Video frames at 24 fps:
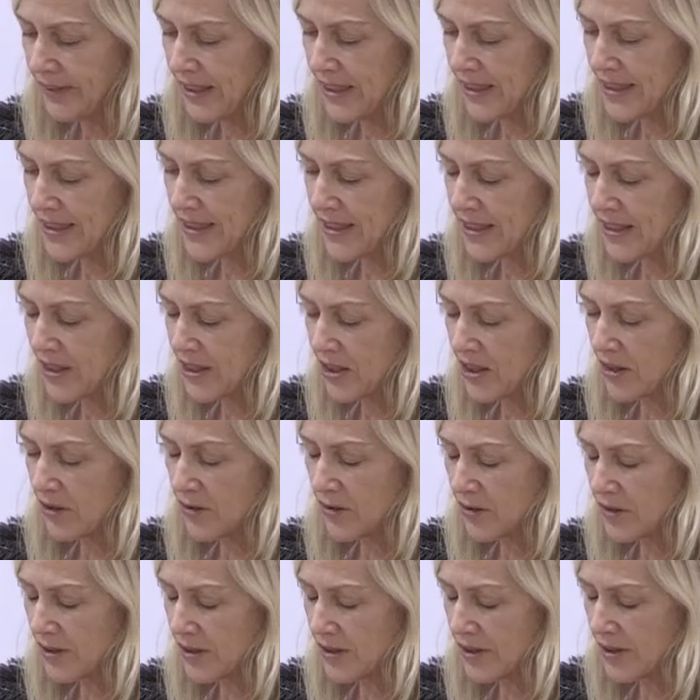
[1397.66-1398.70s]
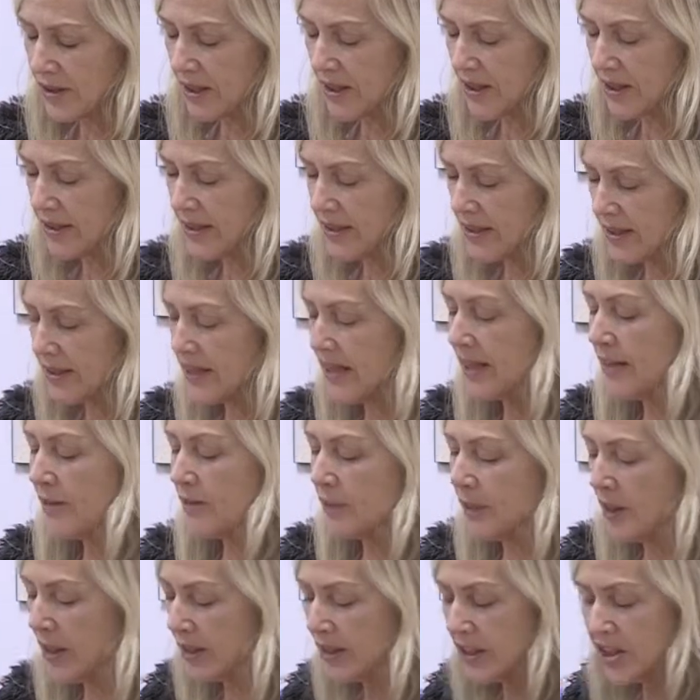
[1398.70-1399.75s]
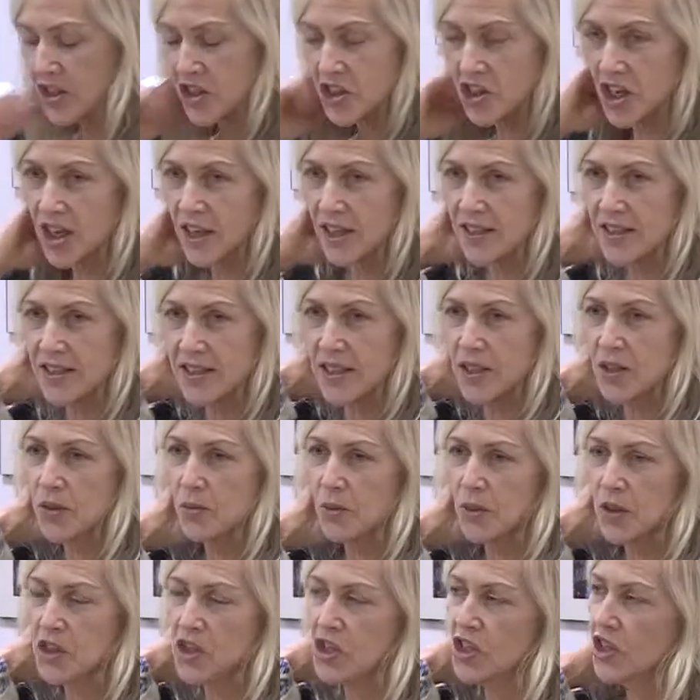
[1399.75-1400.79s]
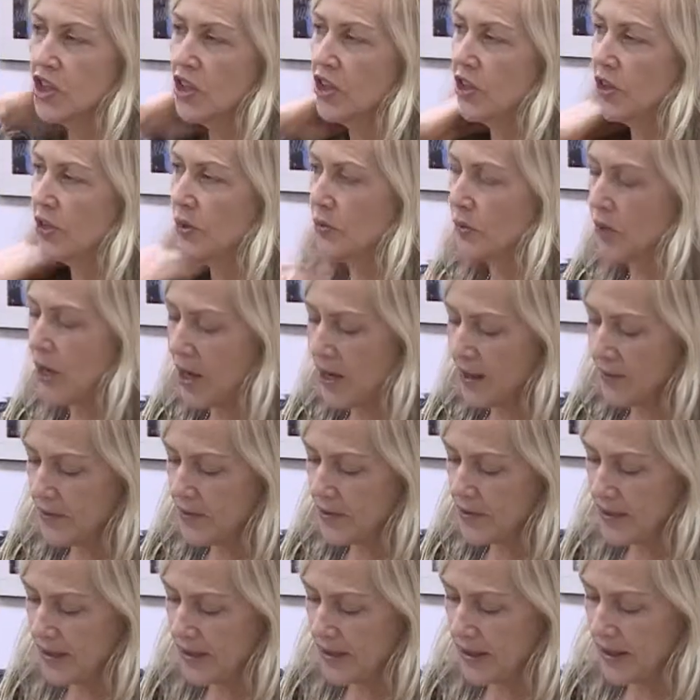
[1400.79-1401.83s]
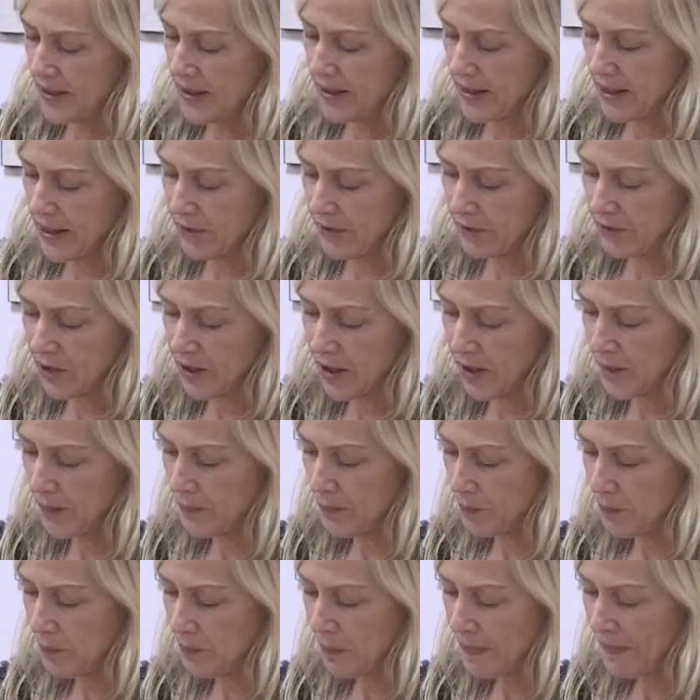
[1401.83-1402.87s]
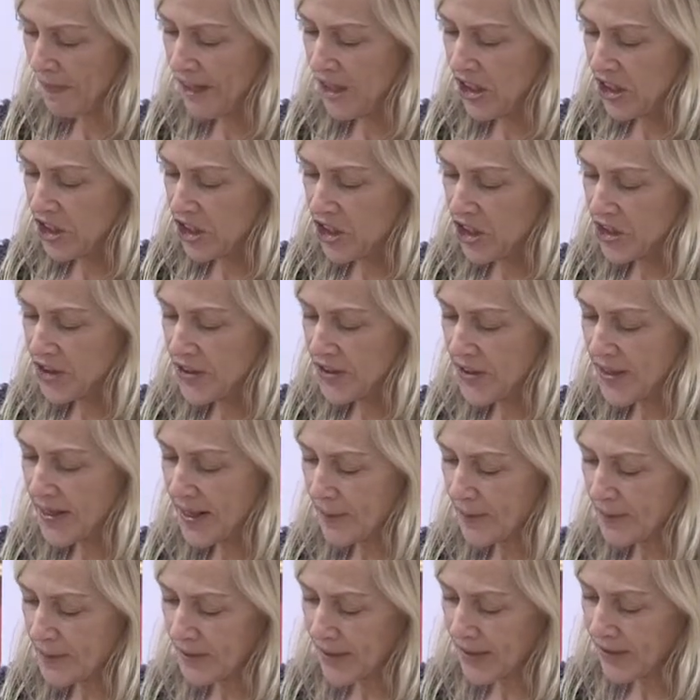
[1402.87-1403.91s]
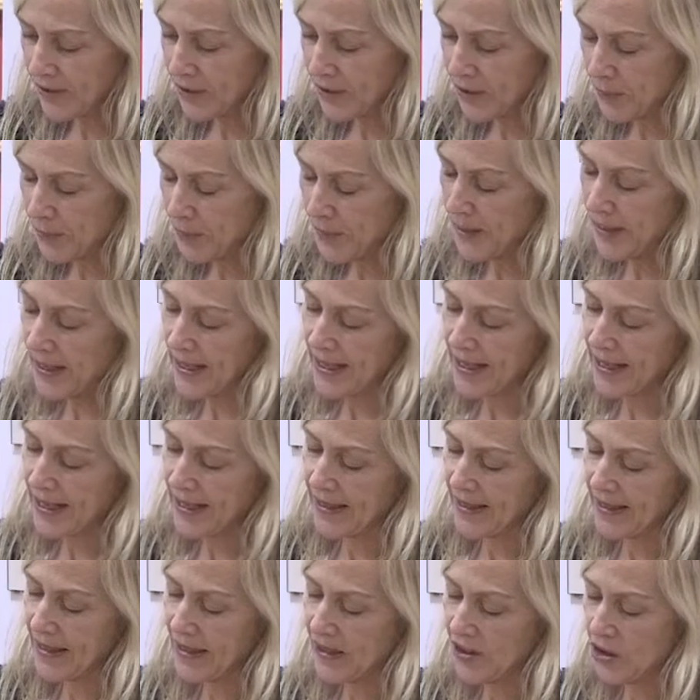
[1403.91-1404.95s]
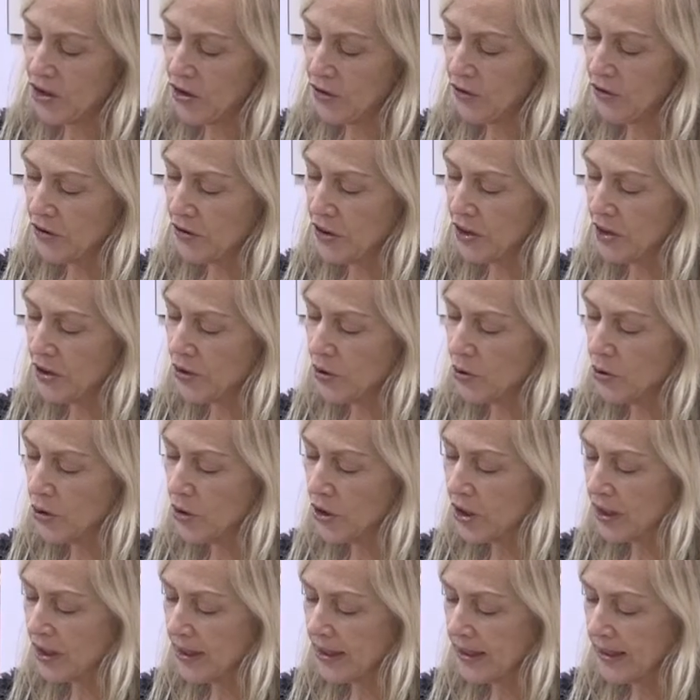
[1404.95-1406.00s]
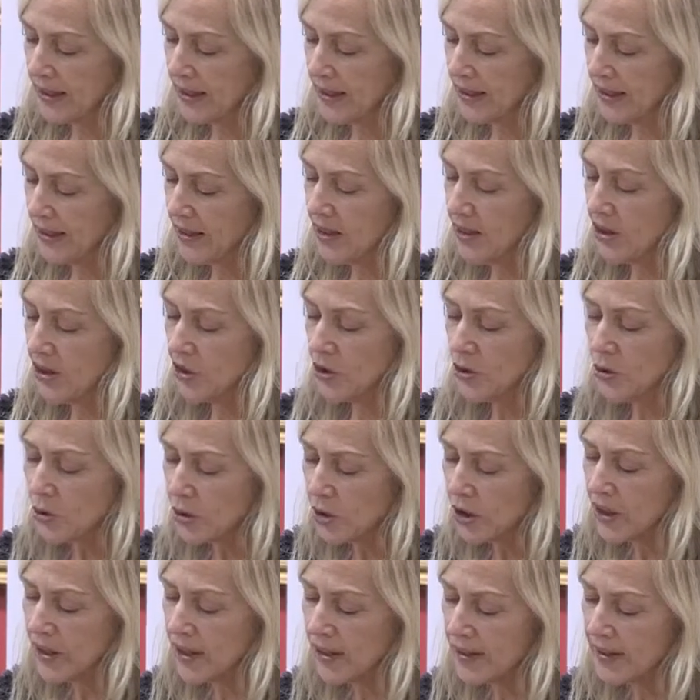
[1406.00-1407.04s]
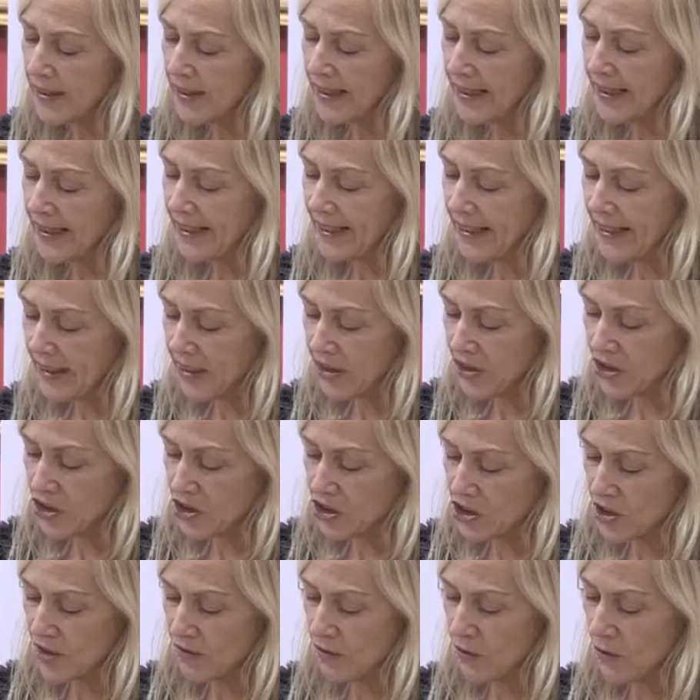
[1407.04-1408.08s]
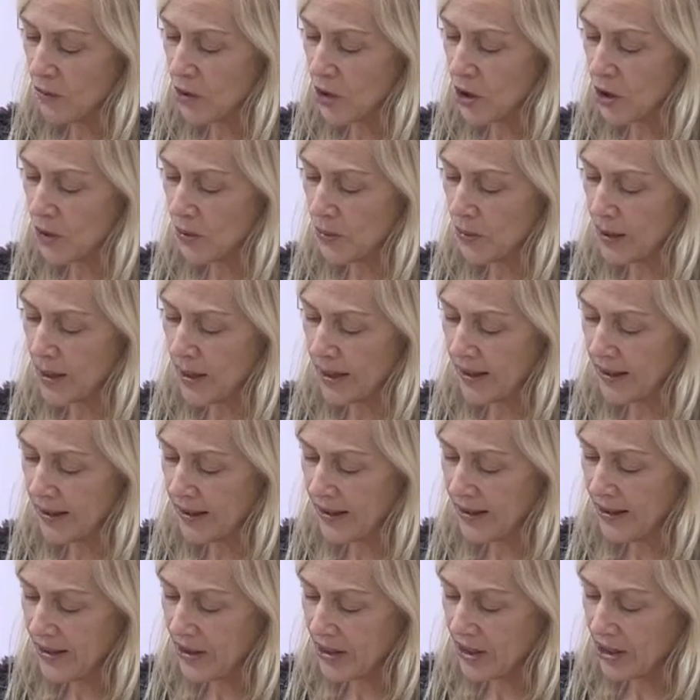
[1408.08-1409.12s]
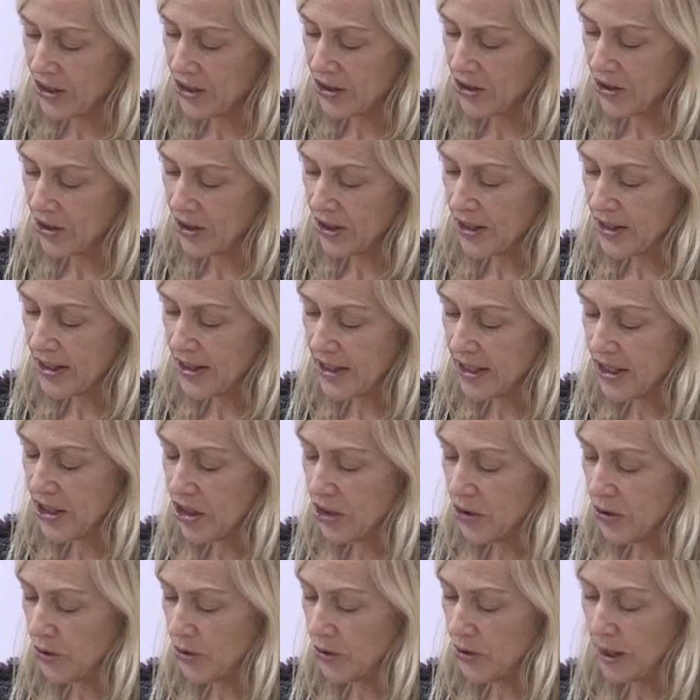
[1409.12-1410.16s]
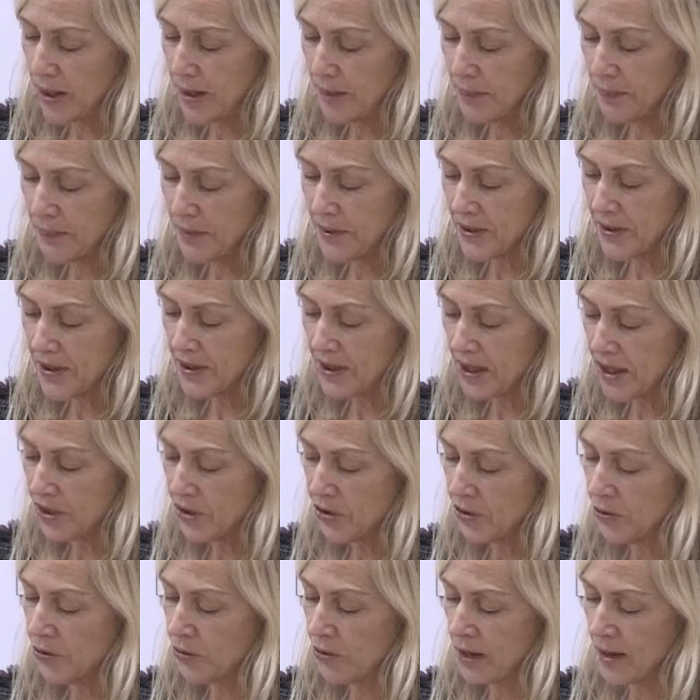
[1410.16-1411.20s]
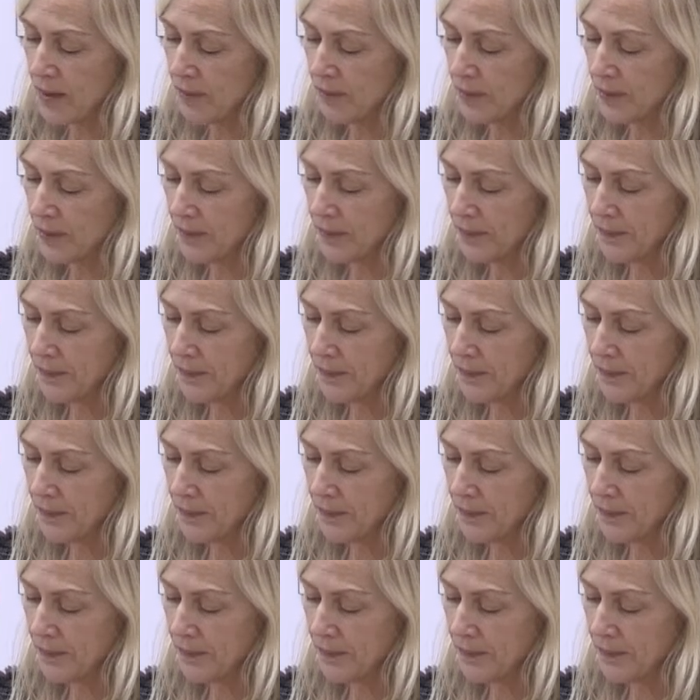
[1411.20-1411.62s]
This is so uh, to tell the state of mind that Jane's in when she arrives in Africa. She stepped out of the plane and over the accordion, accordion hinge of the walkway to continue up the tunneled ramp.